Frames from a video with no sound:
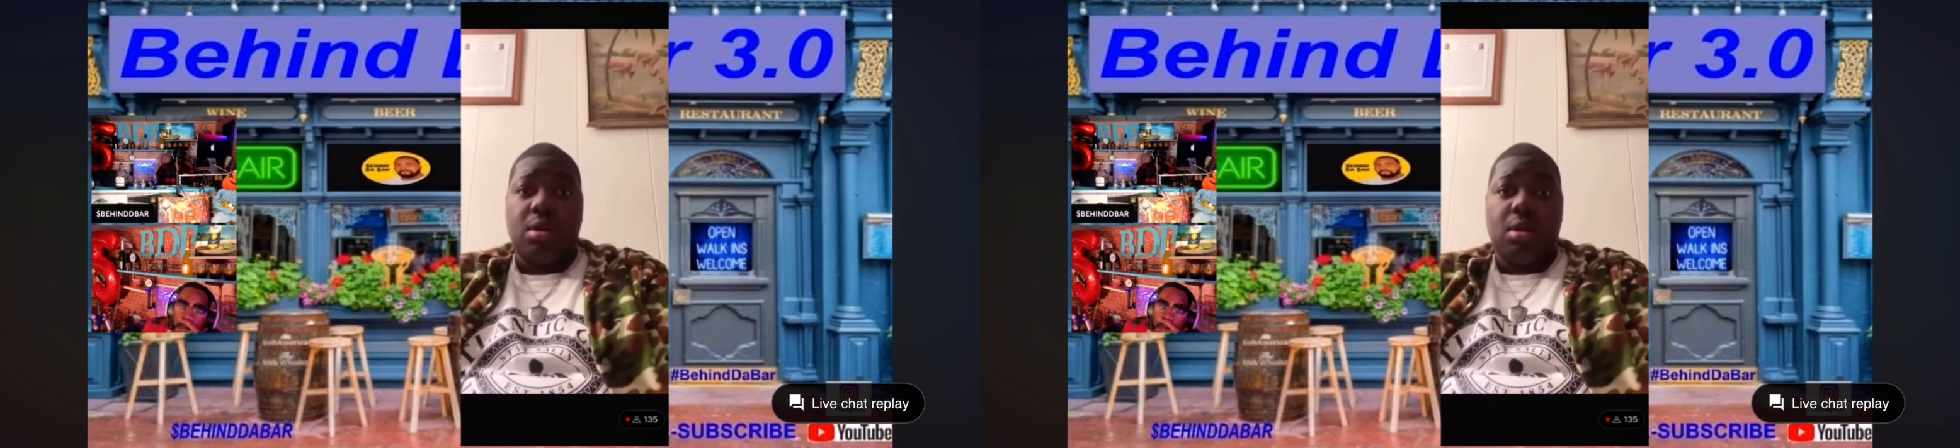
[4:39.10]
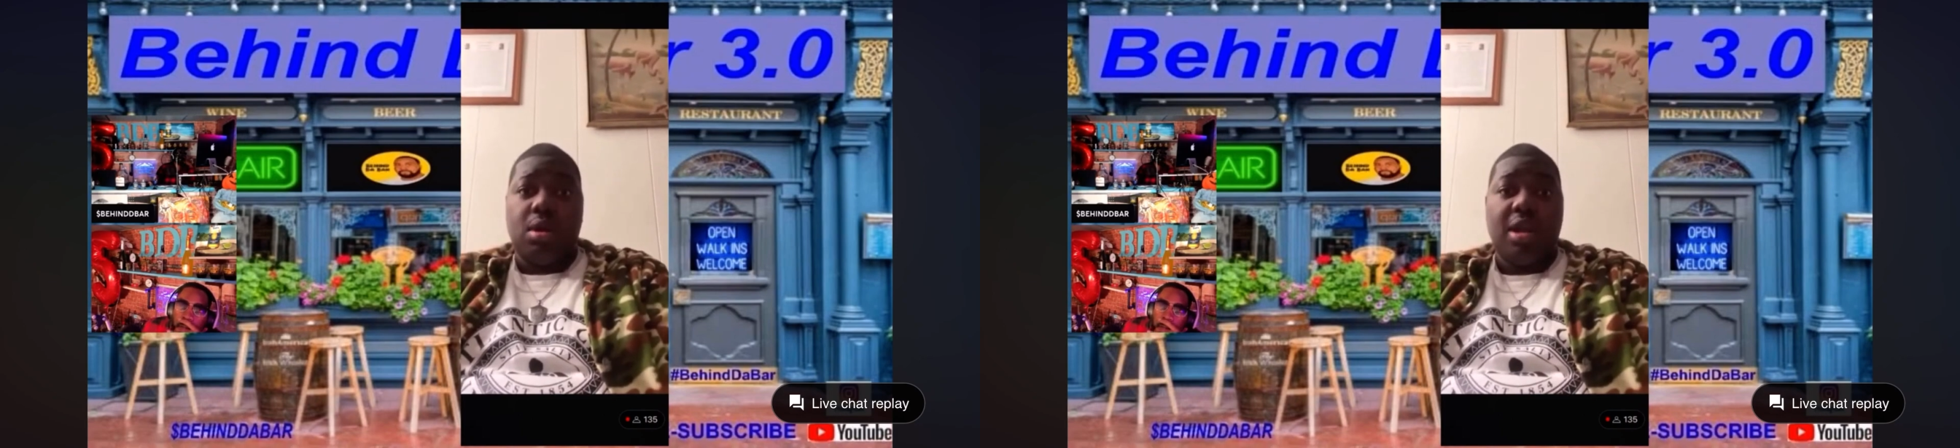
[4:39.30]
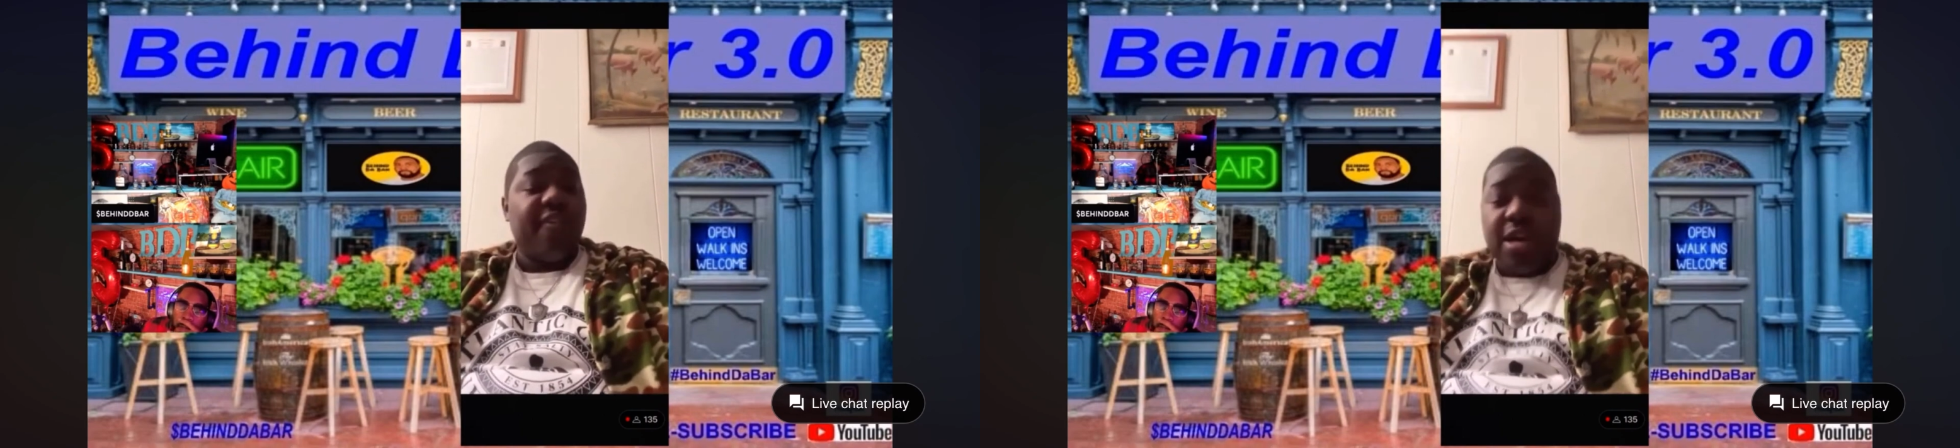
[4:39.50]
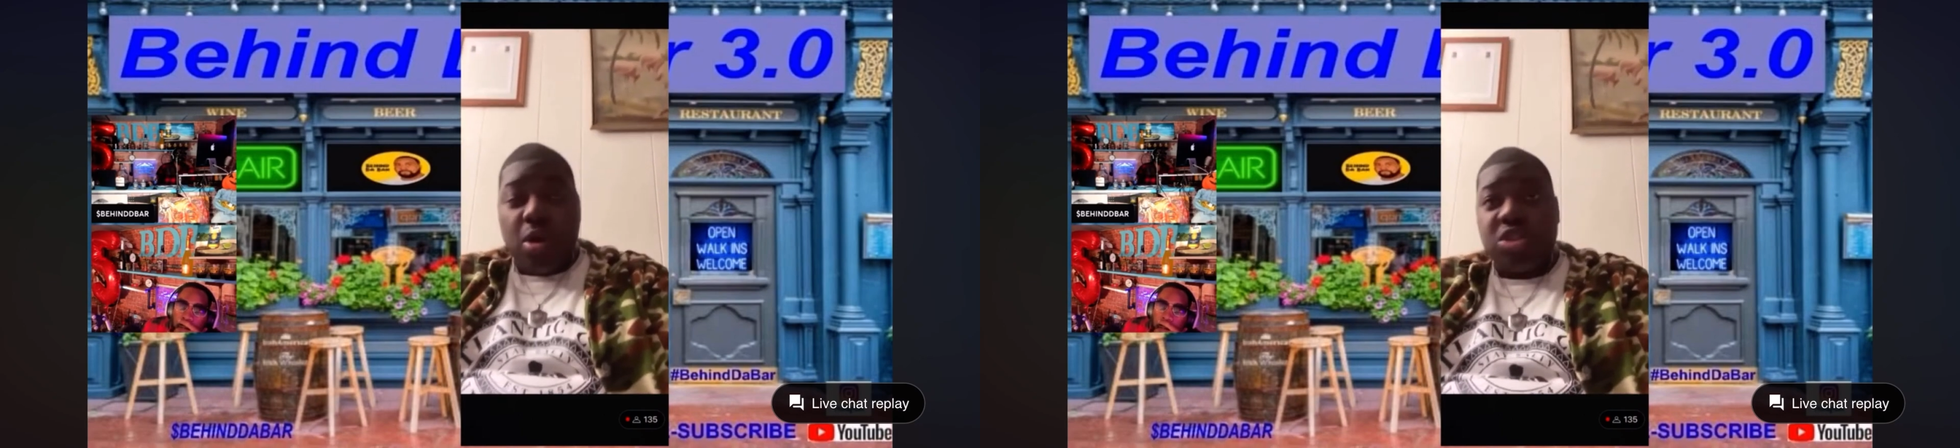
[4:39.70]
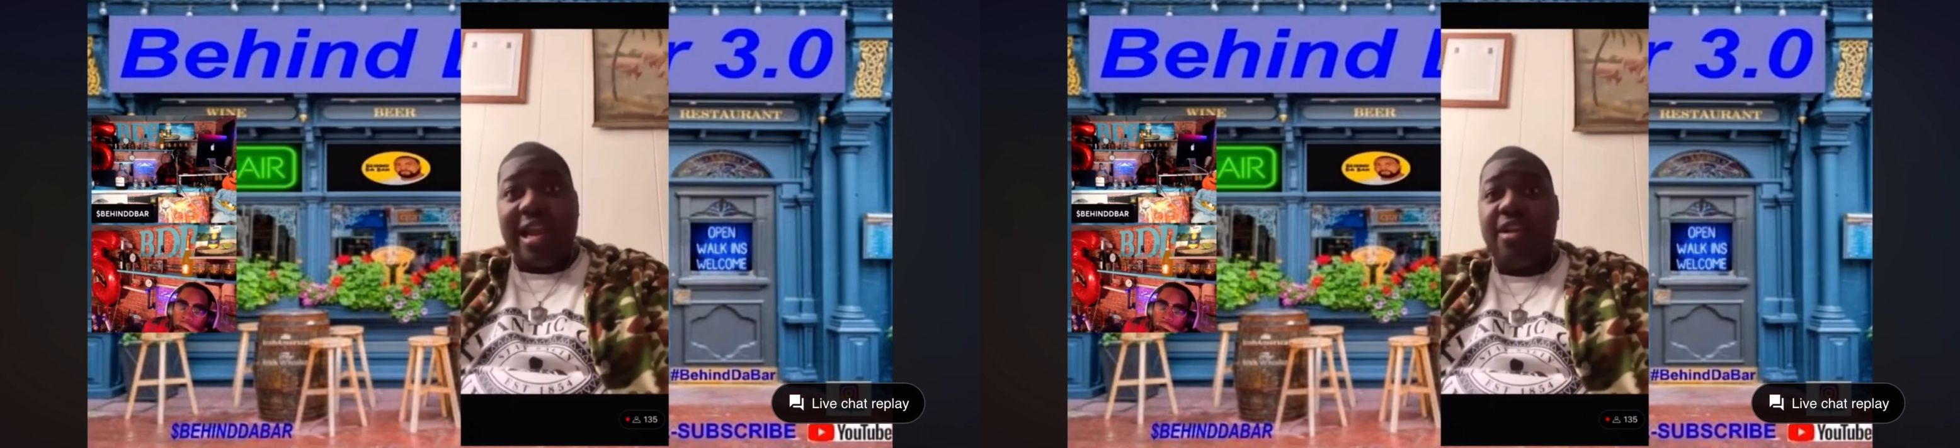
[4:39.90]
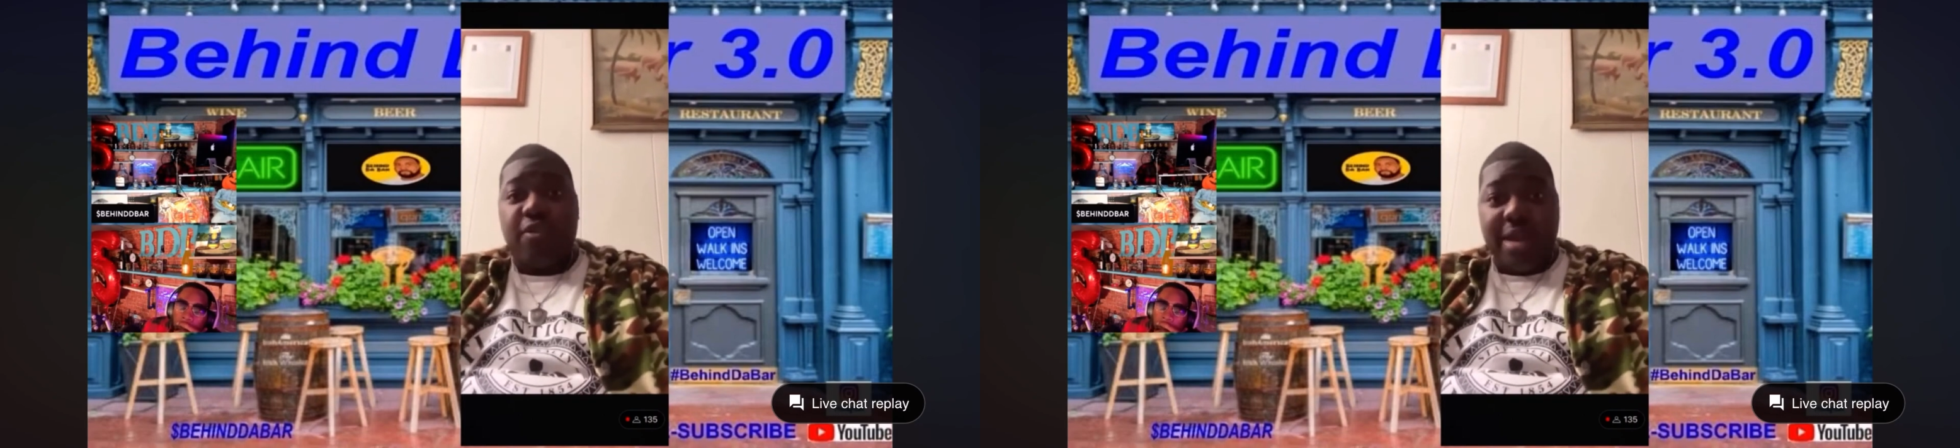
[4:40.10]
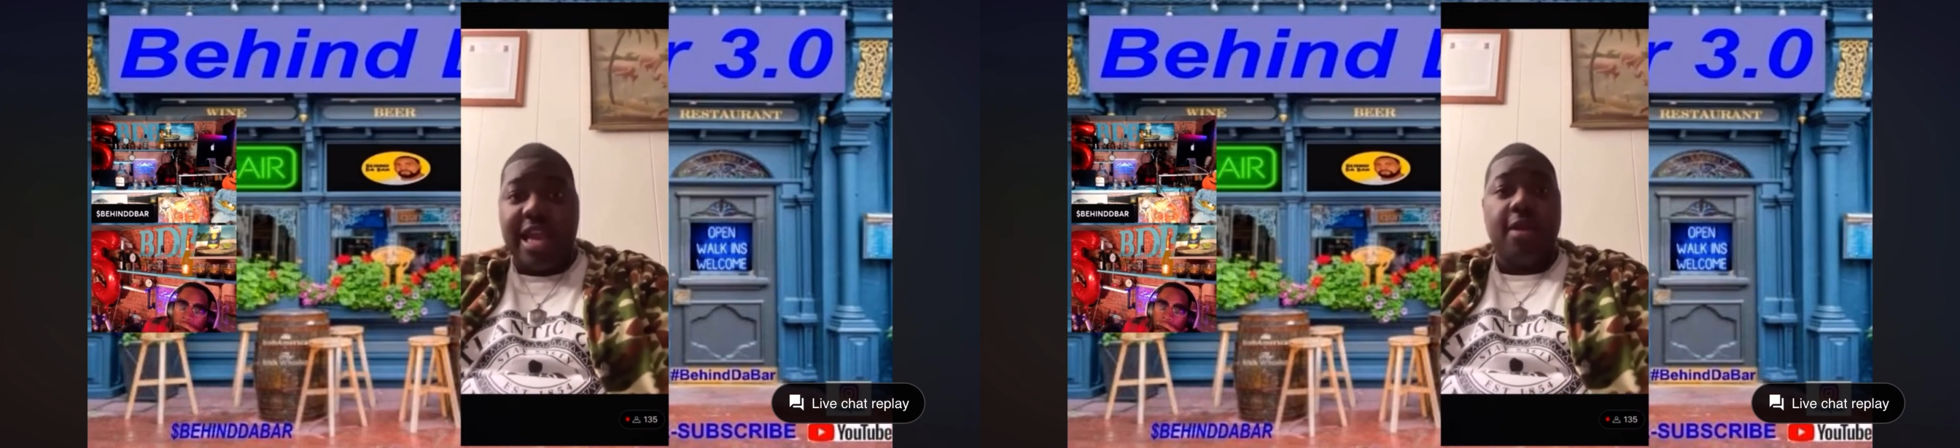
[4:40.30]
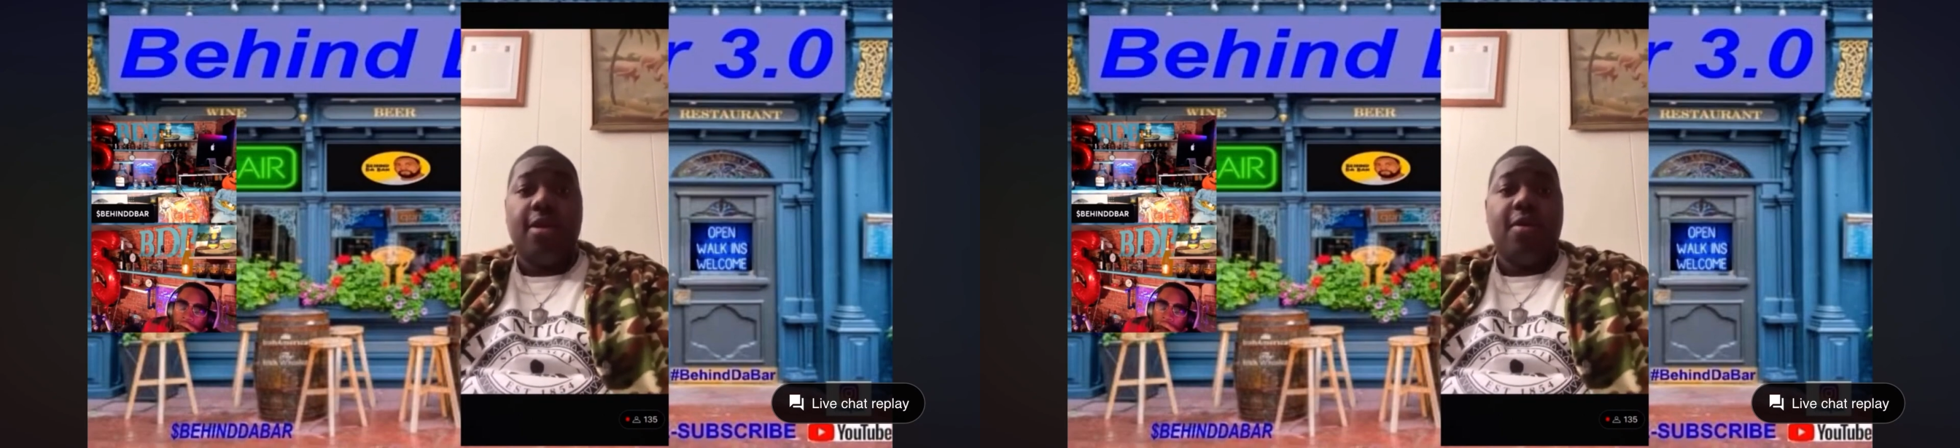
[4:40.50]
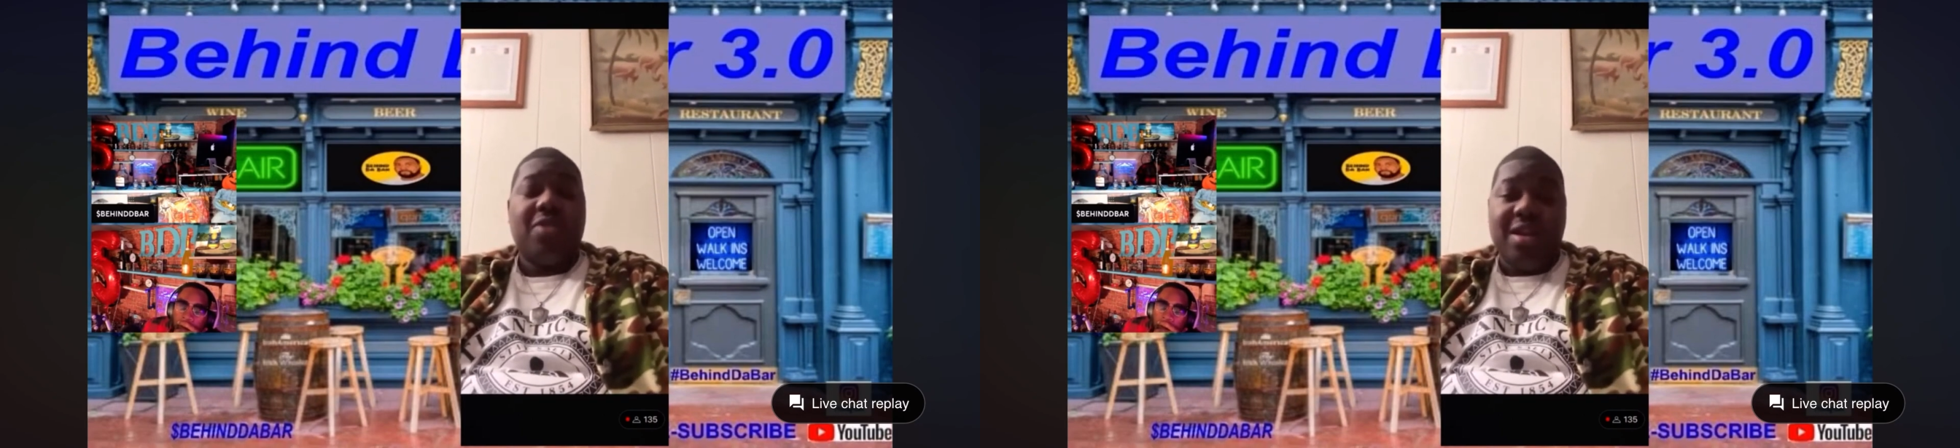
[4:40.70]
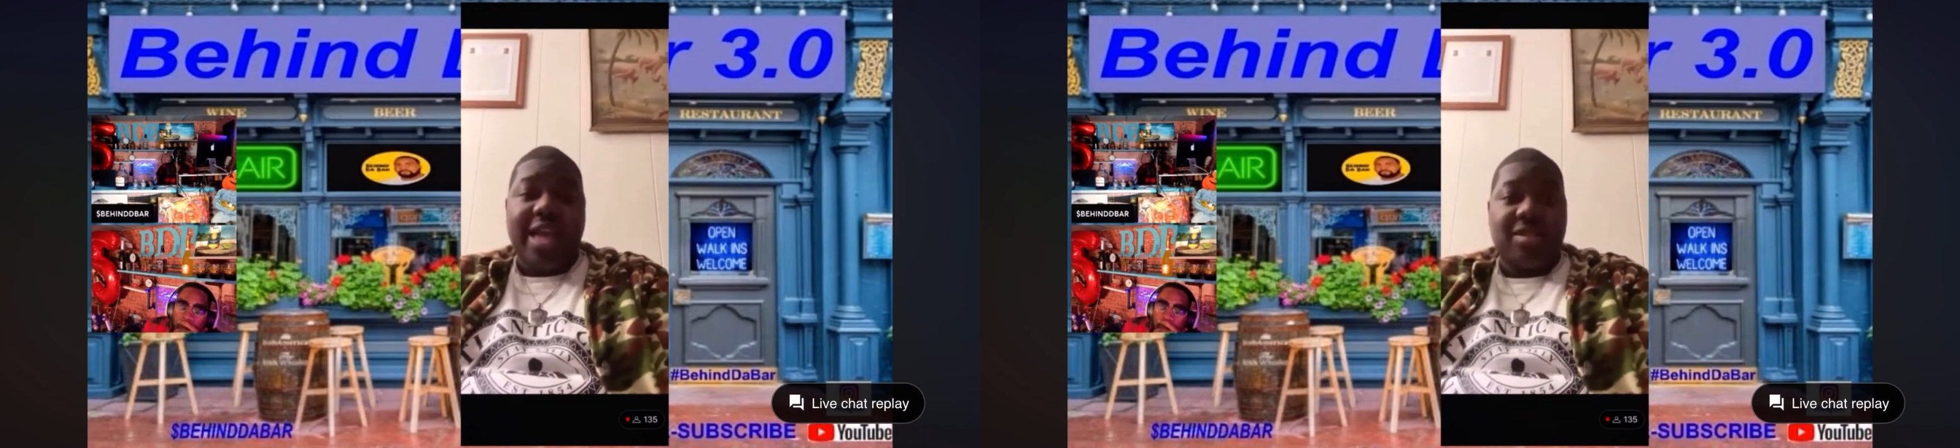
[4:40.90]
If he don't change from there, the
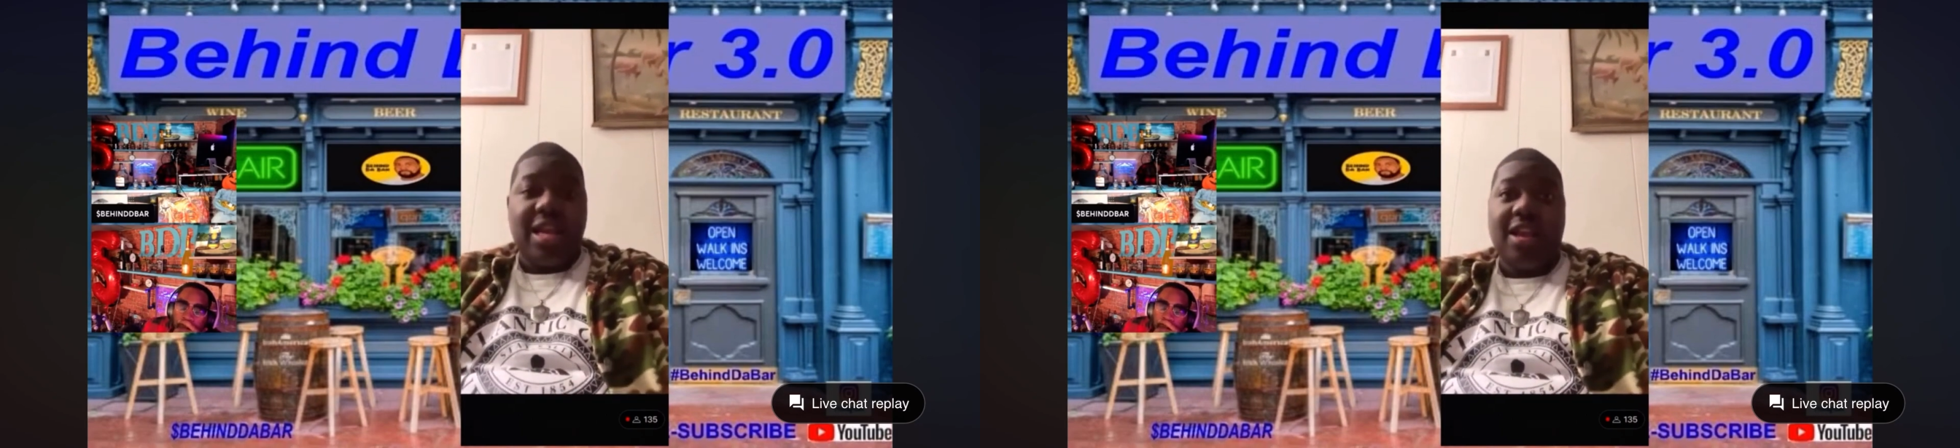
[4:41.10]
next thing